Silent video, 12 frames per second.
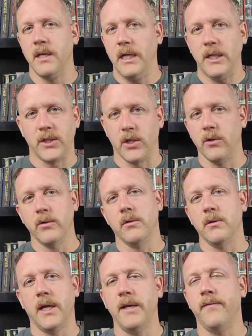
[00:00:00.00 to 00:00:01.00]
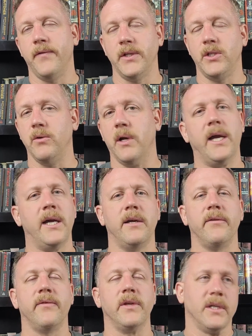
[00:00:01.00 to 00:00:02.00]
eternal life that you
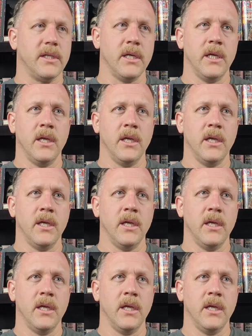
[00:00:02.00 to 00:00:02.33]
have, and